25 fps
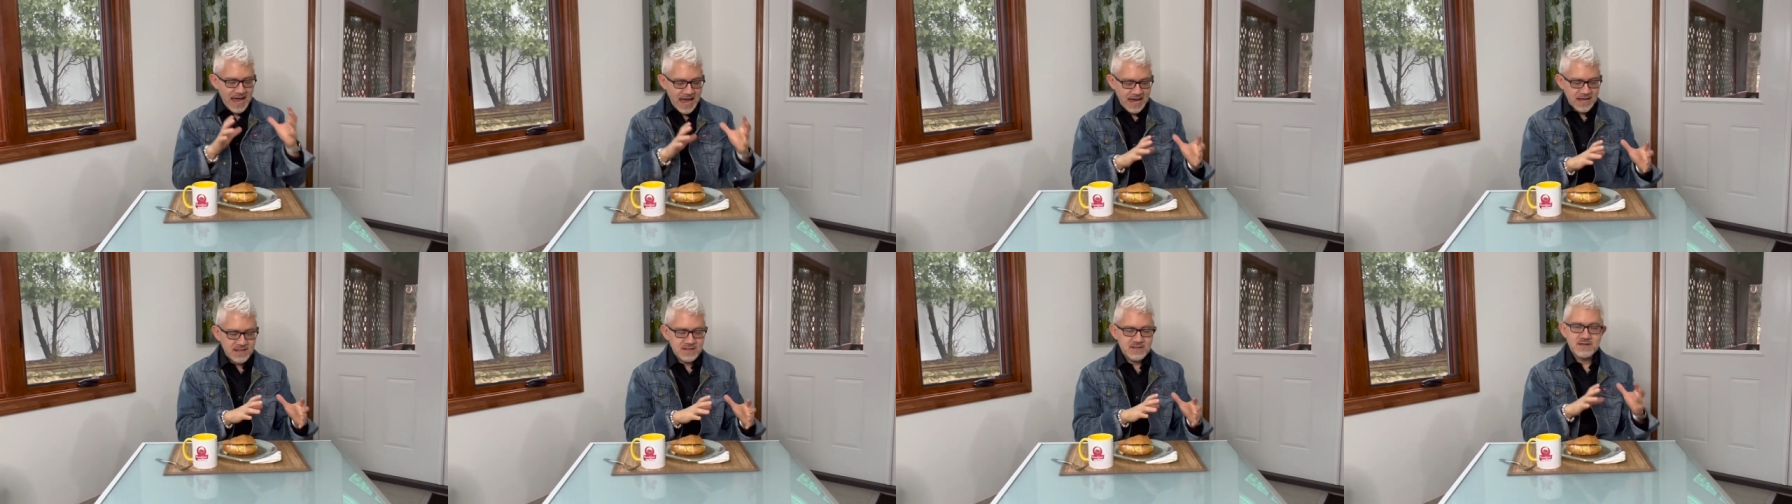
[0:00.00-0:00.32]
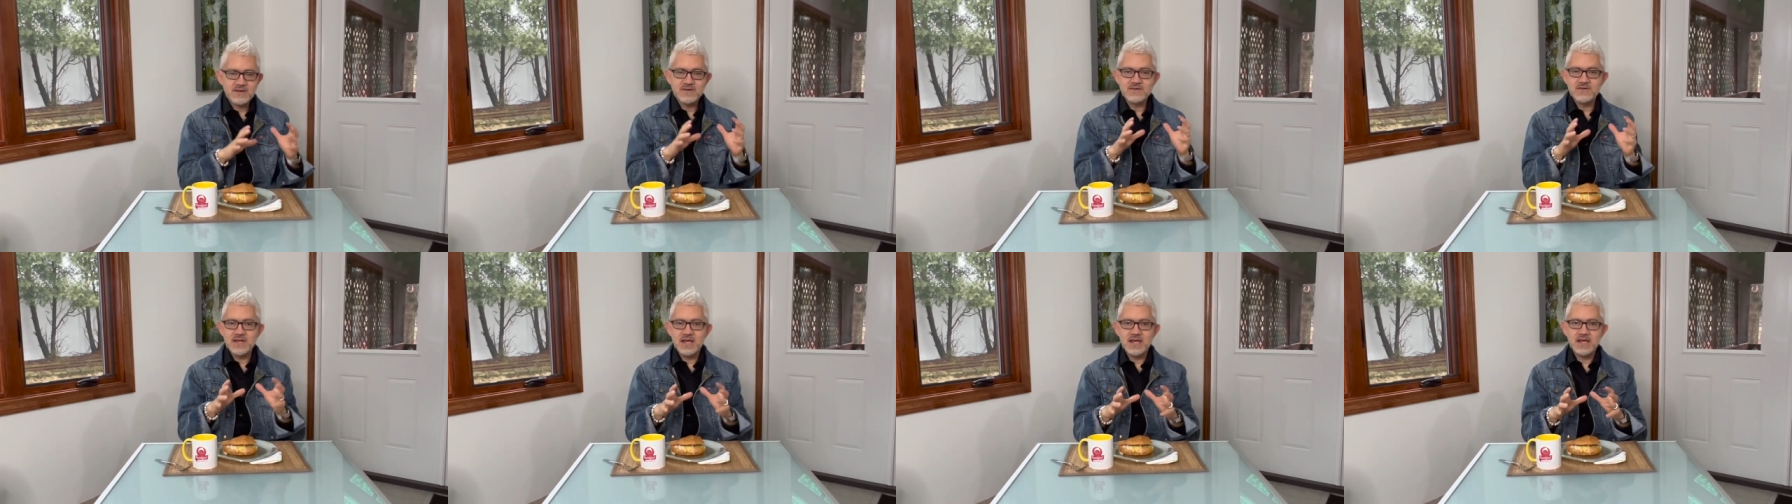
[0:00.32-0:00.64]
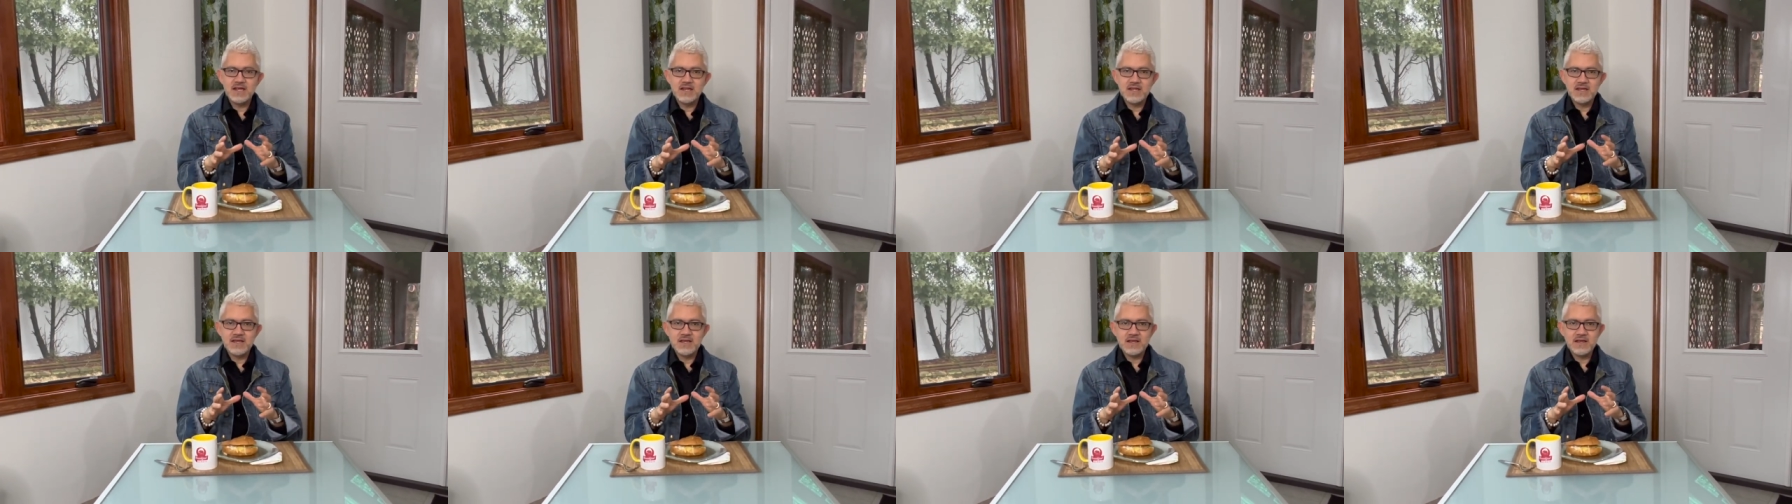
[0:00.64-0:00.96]
at
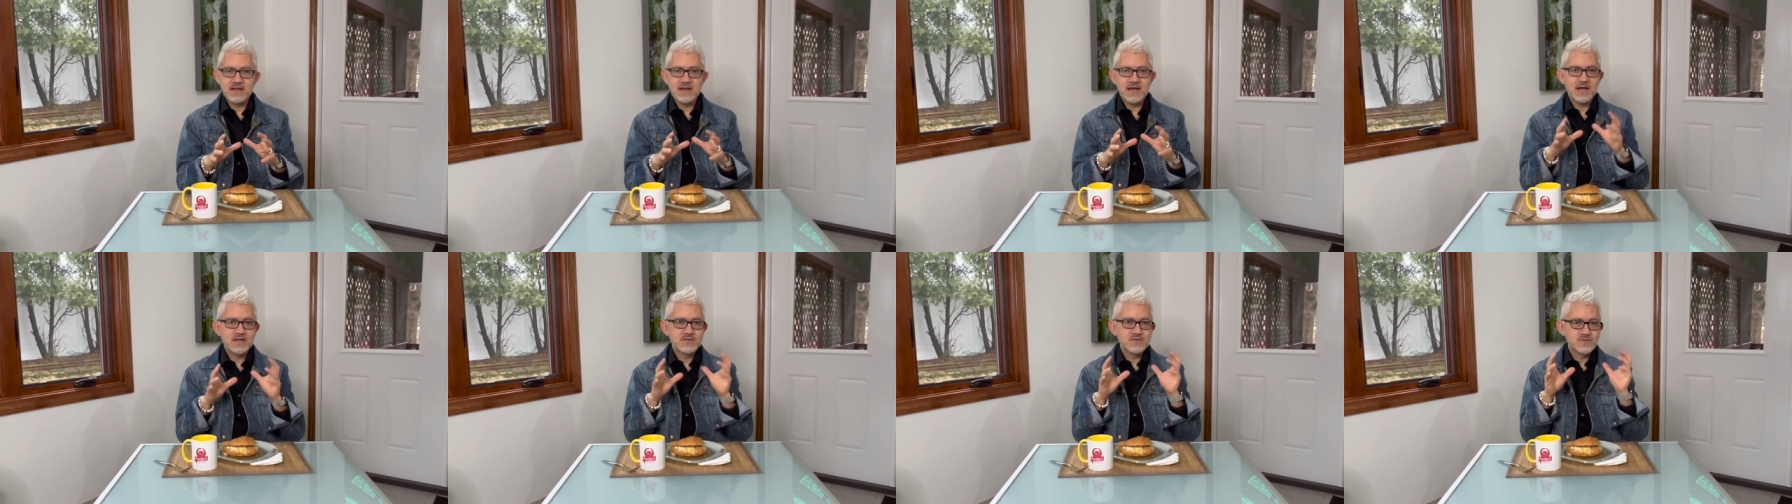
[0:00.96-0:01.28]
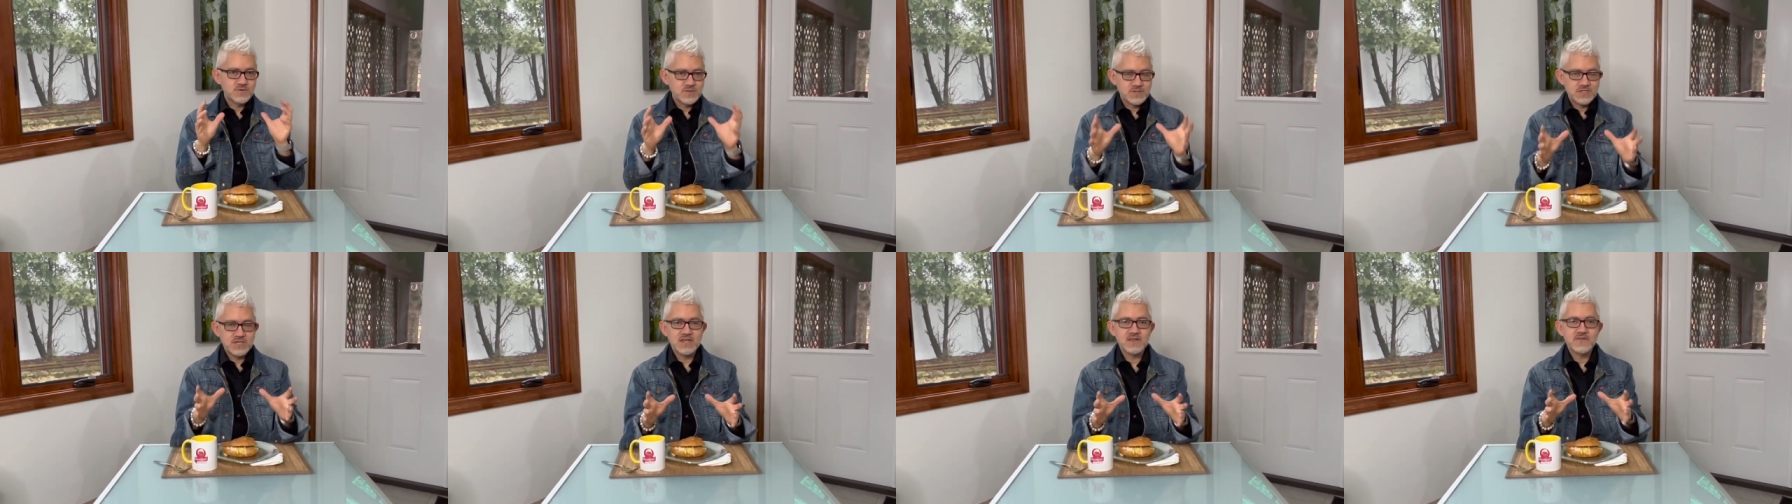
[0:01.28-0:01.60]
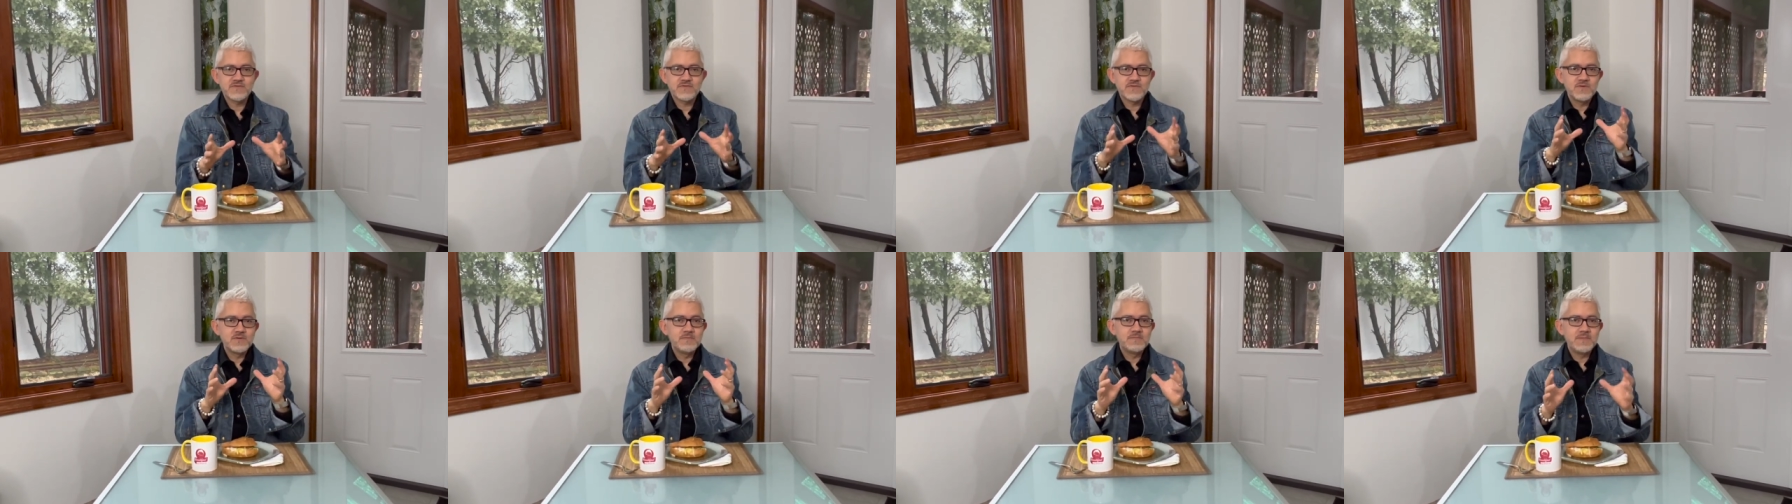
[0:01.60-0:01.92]
creating a
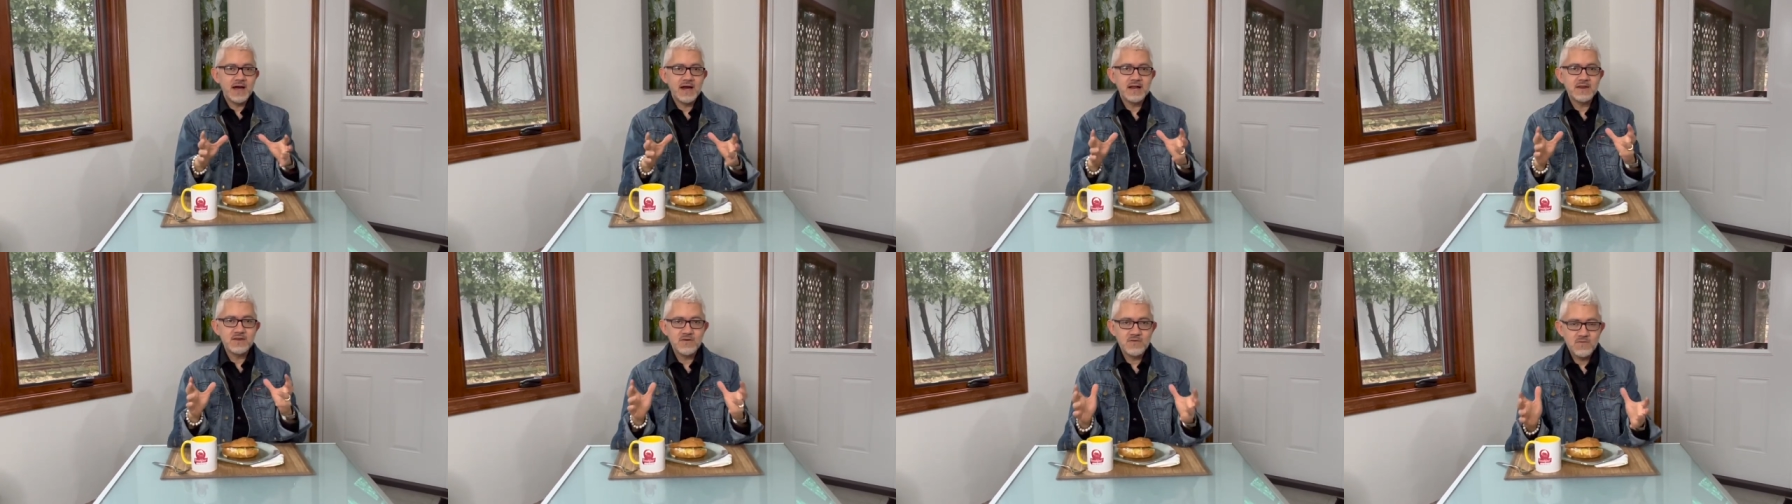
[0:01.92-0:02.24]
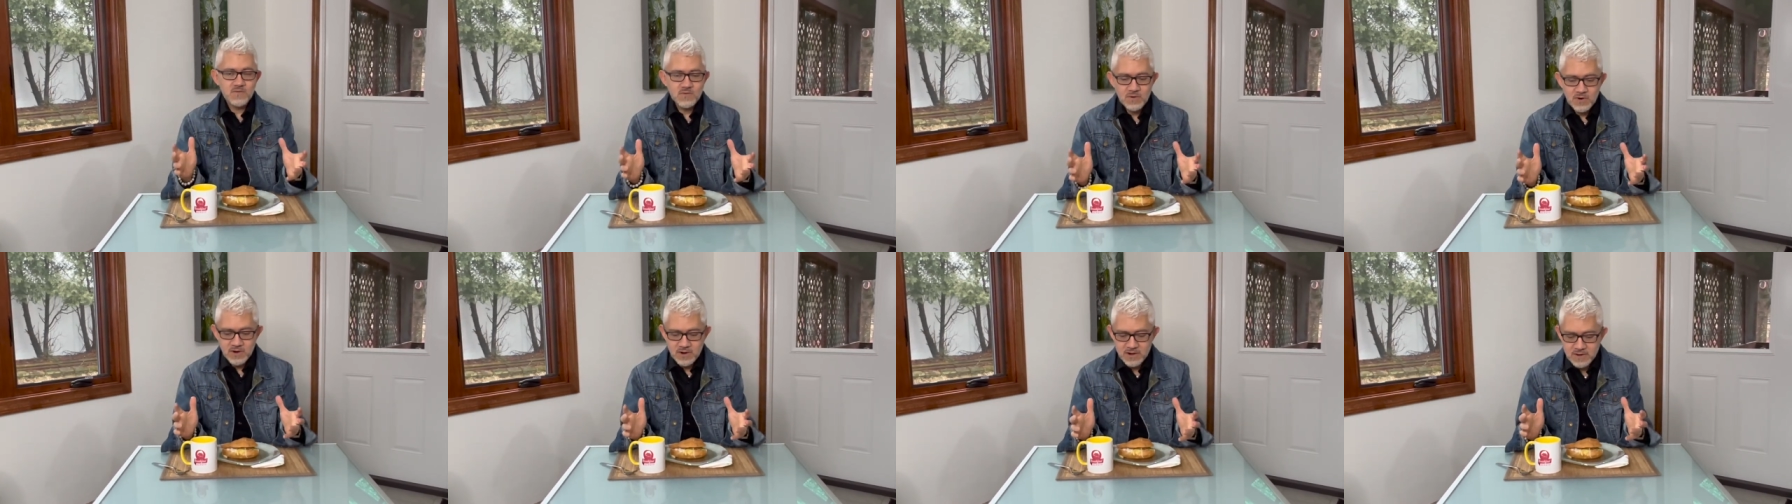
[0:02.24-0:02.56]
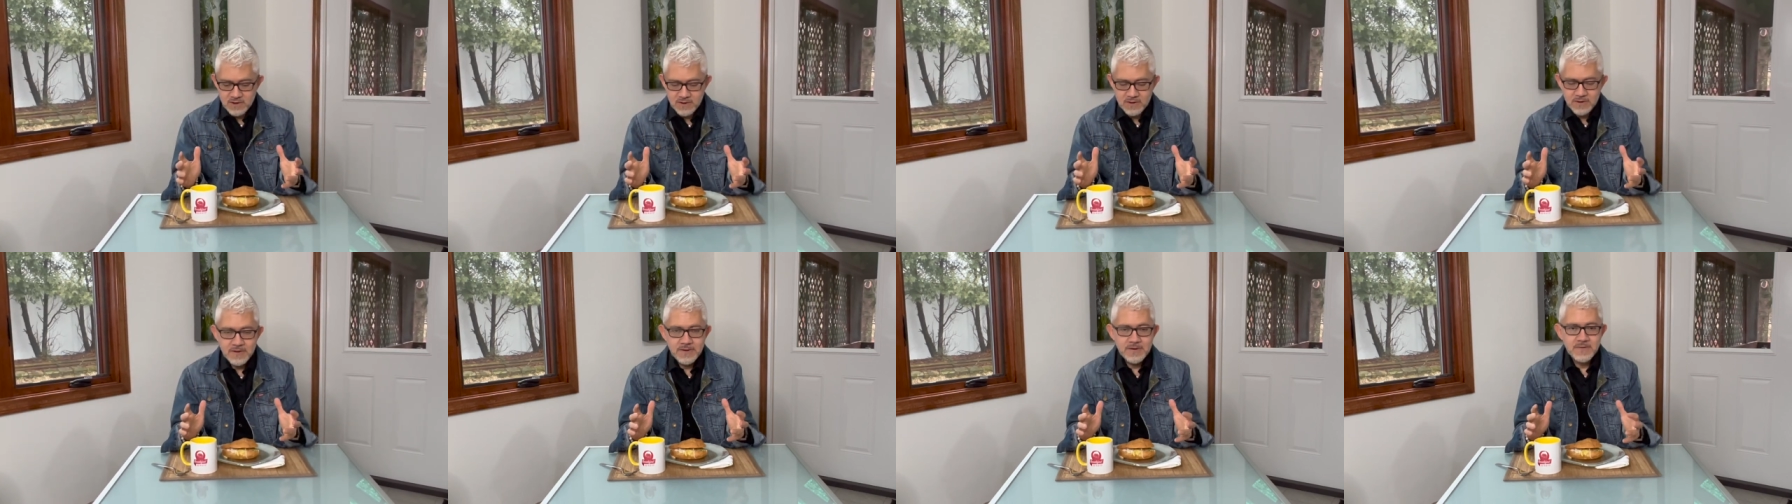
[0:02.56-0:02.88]
successful body of
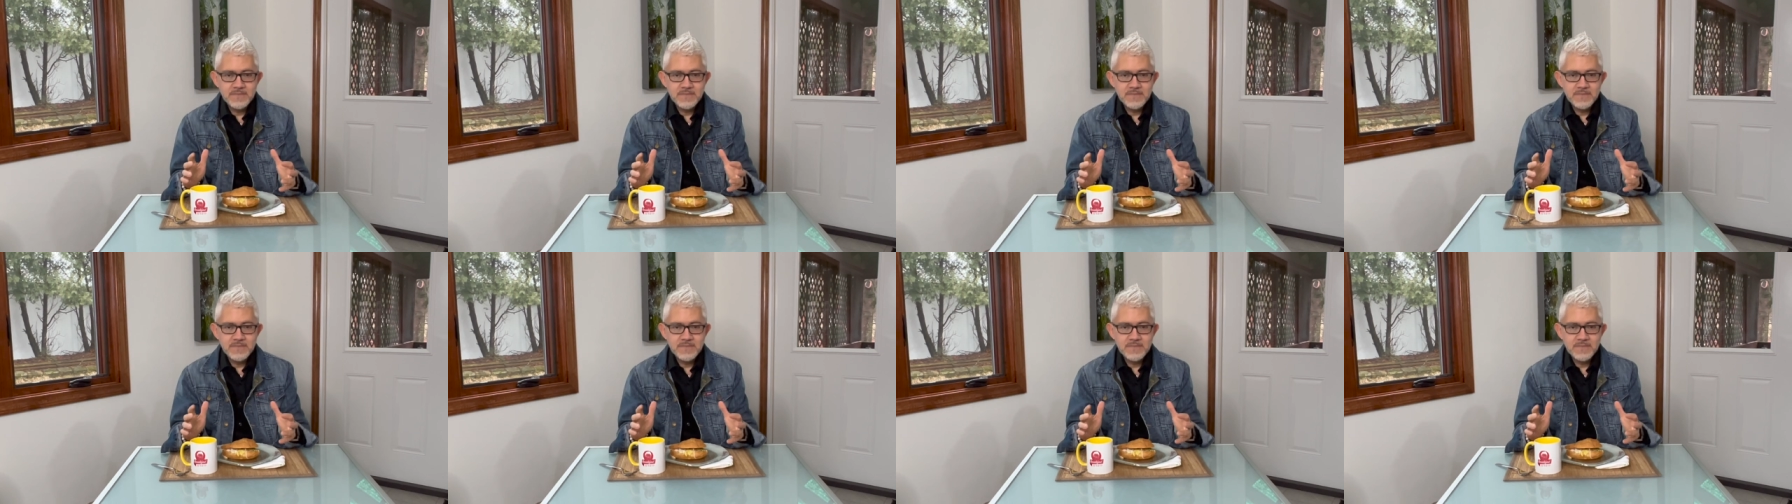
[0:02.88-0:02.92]
work,